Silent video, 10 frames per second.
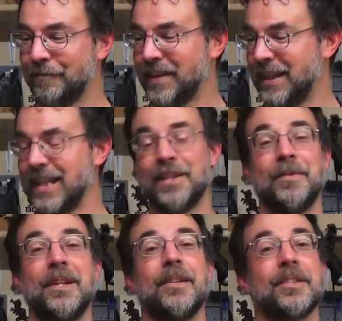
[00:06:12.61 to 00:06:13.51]
that leads
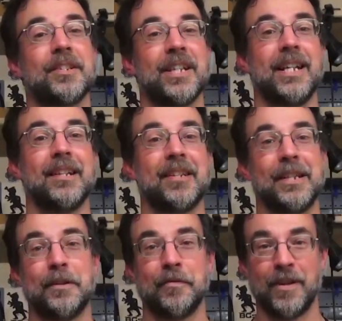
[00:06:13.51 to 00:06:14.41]
me to say
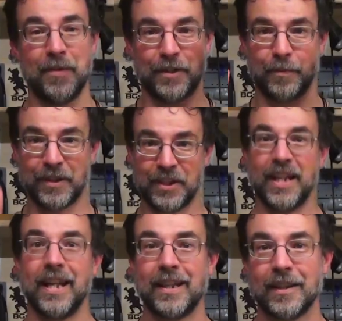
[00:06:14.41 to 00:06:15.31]
thank you very much once
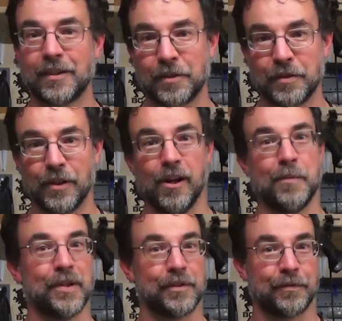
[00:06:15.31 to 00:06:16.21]
again to
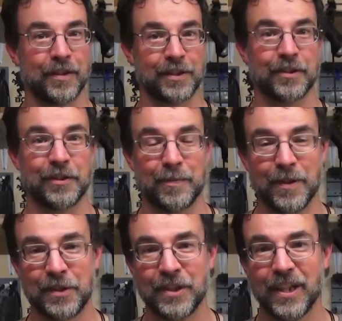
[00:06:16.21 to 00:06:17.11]
Åmund for his
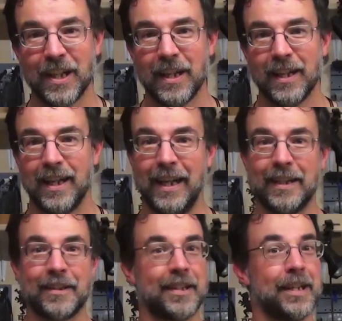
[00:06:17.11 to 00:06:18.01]
contribution,
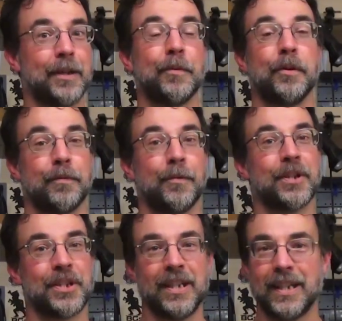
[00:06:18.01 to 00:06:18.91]
and thank you all for
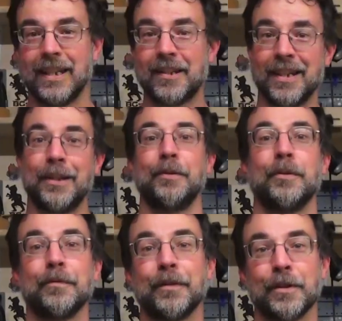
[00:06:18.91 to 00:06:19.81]
watching, and thank you
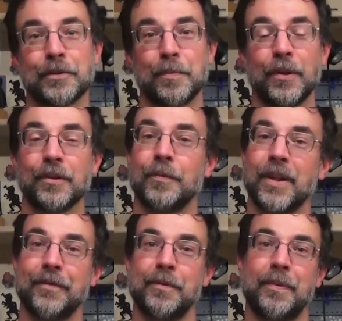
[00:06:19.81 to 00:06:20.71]
all for your support,
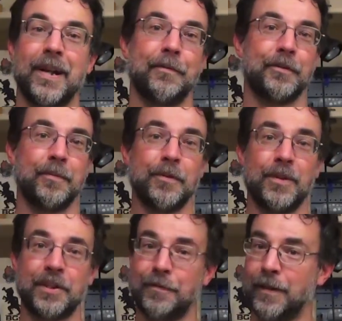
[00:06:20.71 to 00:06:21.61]
whatever platform you
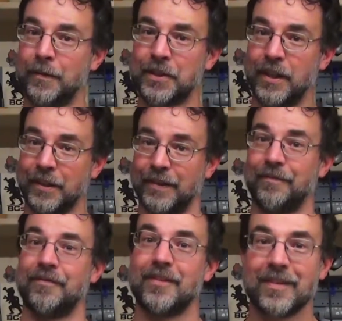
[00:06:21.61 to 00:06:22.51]
wish to follow us on.
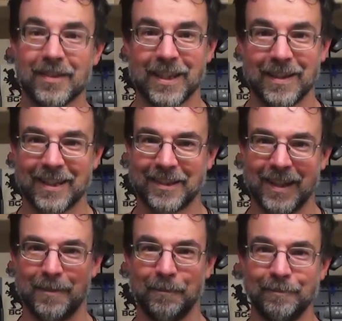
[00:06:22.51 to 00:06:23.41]
See you next
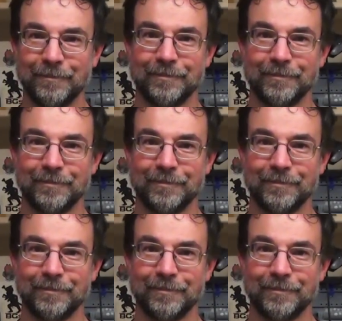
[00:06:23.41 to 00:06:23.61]
time.